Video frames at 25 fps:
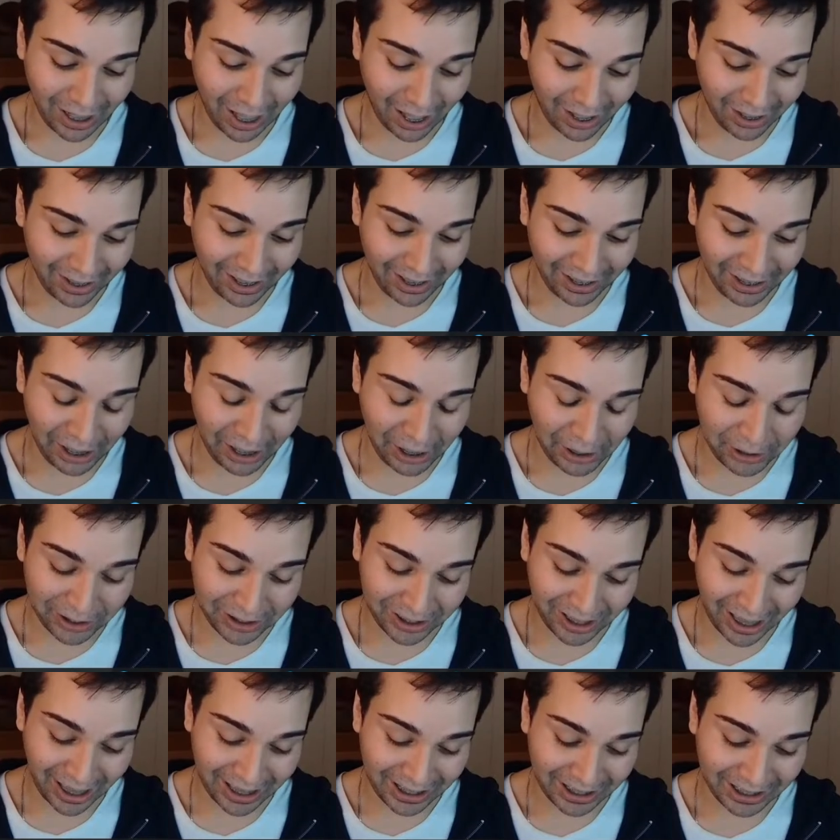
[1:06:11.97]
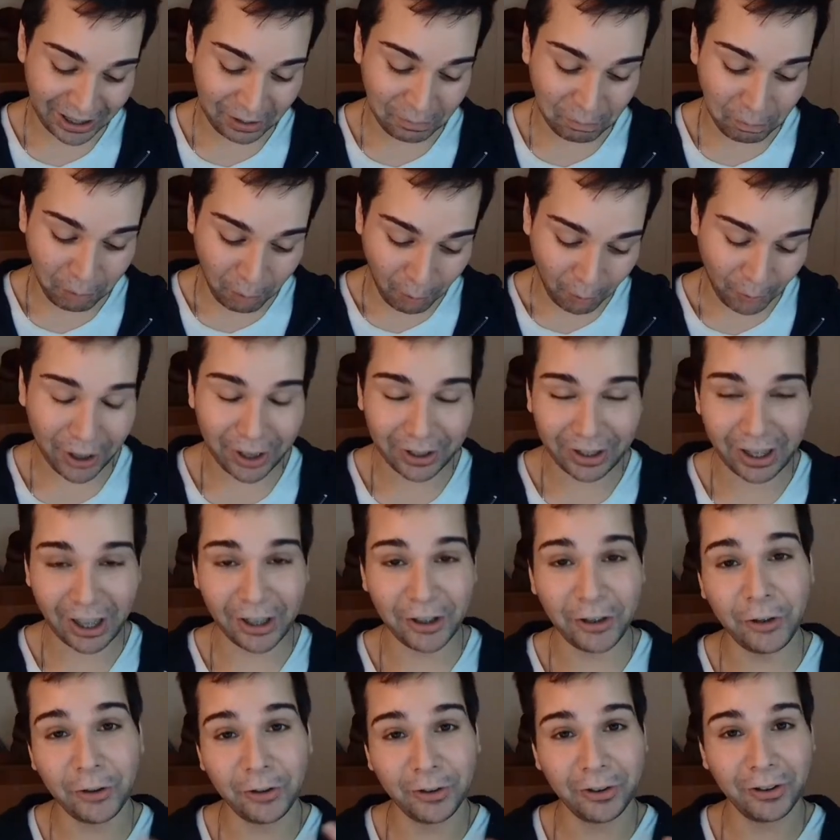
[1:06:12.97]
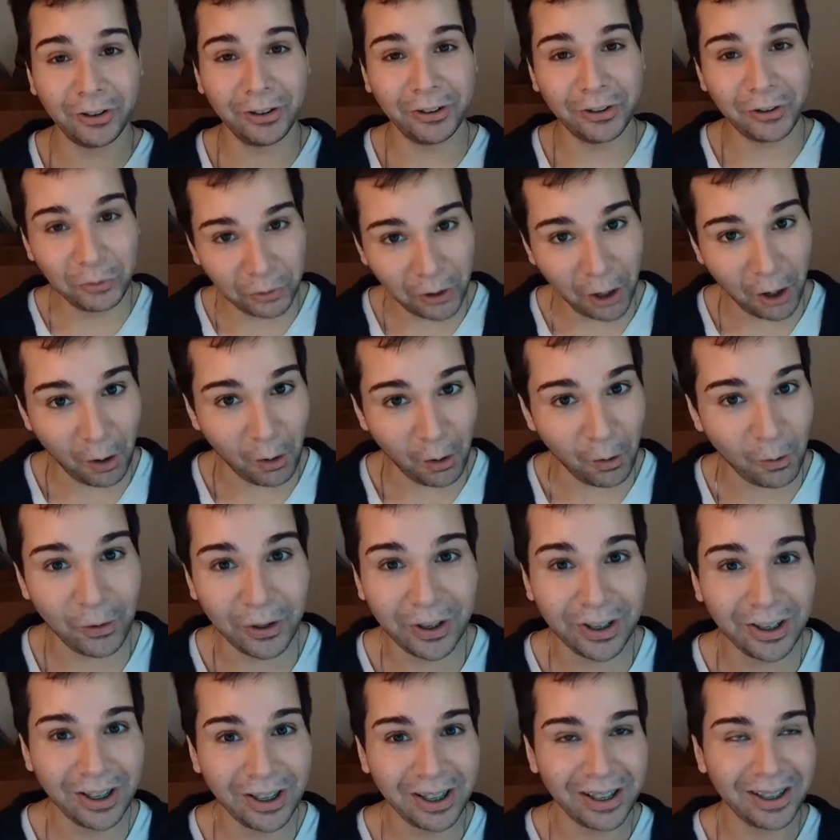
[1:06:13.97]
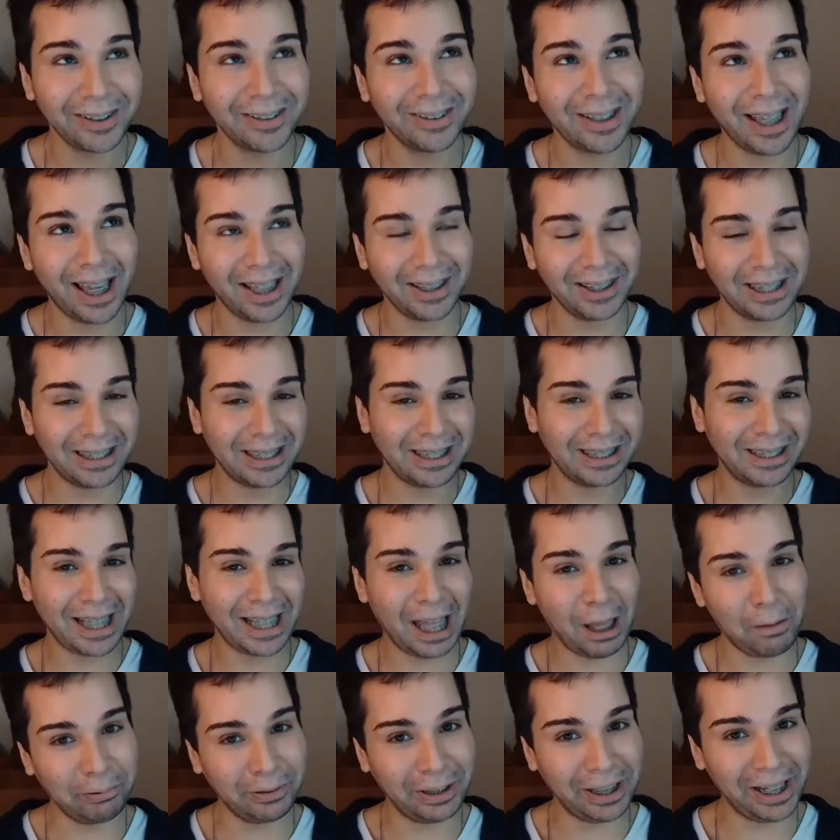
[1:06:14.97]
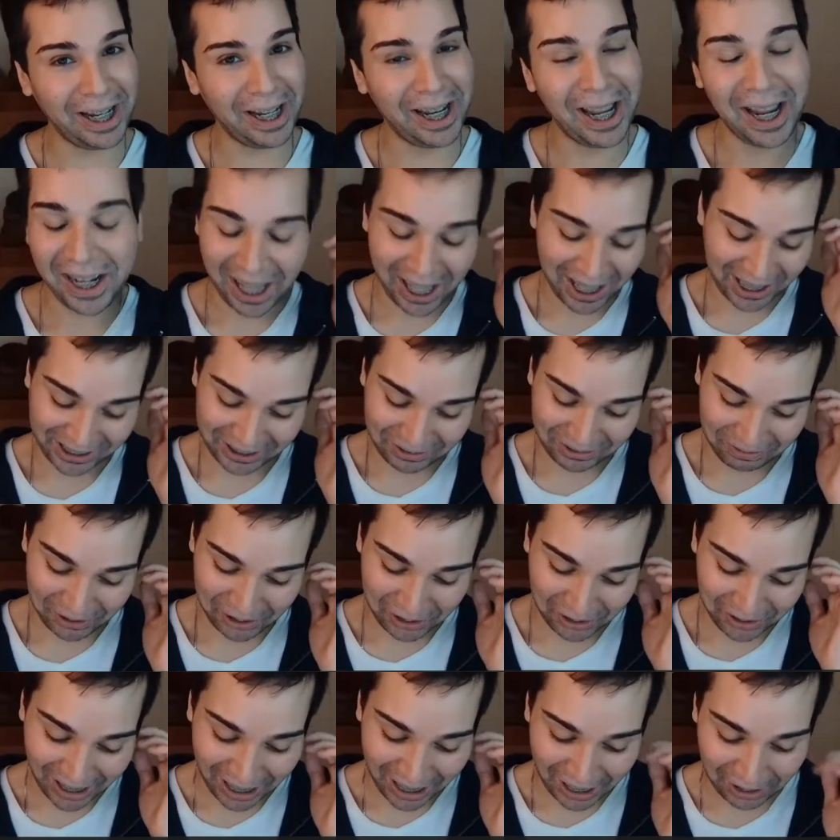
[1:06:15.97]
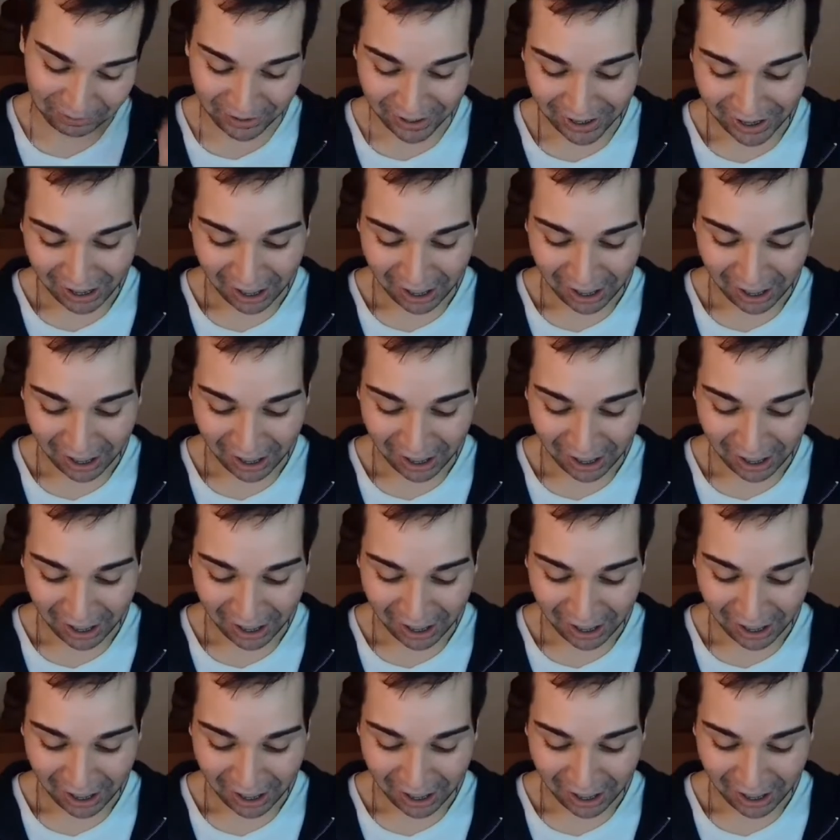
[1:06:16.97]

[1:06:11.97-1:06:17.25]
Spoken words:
it's important that you know that this is at play, I guess, for your life.